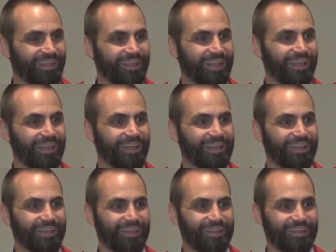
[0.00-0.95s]
Yeah?
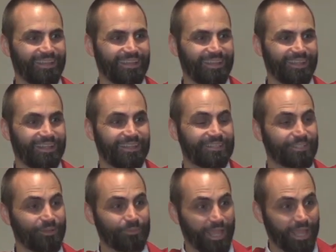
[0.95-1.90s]

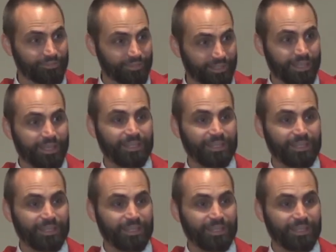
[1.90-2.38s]
So we have to